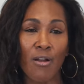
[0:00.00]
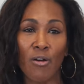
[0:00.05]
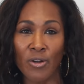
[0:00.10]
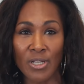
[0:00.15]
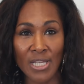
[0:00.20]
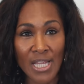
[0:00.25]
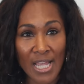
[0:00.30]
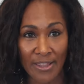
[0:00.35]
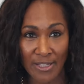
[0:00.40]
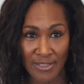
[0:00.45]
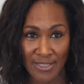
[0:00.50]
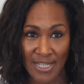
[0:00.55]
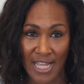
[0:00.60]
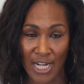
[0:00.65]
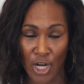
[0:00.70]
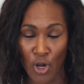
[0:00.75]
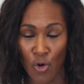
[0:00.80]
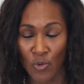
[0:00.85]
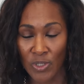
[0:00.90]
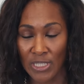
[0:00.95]
on the other
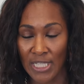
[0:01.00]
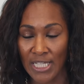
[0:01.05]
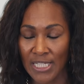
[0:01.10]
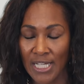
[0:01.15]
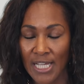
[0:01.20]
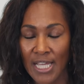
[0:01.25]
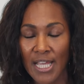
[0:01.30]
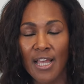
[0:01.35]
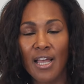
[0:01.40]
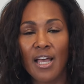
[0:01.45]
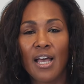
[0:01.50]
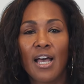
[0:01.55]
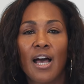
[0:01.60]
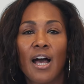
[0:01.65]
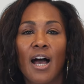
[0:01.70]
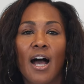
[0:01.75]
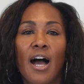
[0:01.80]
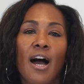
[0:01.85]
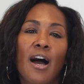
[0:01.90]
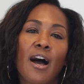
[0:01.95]
side of Oakland.
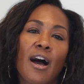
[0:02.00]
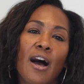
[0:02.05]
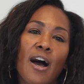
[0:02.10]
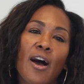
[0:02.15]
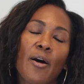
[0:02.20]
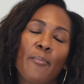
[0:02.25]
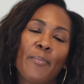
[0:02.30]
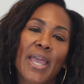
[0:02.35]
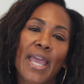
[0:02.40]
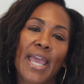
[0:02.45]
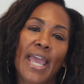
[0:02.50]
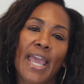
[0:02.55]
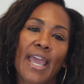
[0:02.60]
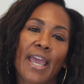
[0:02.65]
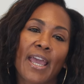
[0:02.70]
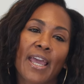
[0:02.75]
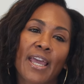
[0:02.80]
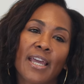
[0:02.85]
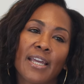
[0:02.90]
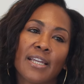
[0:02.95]

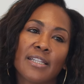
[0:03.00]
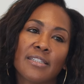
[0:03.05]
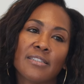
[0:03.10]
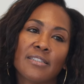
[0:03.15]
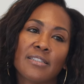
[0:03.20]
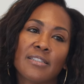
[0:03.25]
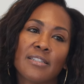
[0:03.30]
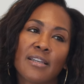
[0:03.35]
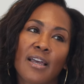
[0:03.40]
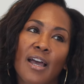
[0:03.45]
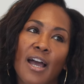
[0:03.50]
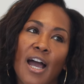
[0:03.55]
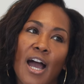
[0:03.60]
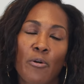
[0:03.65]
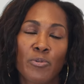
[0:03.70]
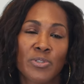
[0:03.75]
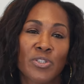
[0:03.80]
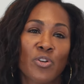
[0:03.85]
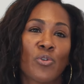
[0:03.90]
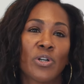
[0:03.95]
And
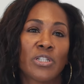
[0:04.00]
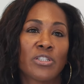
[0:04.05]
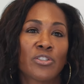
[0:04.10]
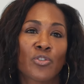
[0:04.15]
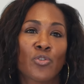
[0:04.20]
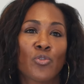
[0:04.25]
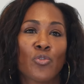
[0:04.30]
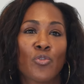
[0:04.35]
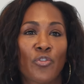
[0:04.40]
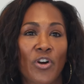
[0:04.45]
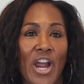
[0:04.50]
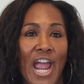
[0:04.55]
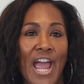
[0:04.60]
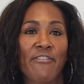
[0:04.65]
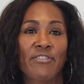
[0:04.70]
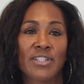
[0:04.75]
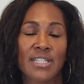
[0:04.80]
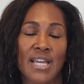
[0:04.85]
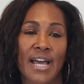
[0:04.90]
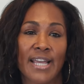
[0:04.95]
I was going to school for
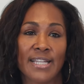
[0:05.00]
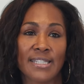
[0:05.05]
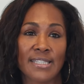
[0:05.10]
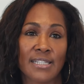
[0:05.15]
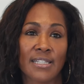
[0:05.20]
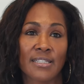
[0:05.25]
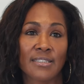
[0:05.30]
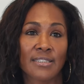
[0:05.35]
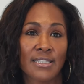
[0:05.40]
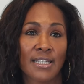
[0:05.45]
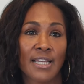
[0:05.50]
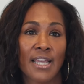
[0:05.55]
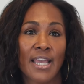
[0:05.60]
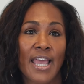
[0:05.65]
advertising.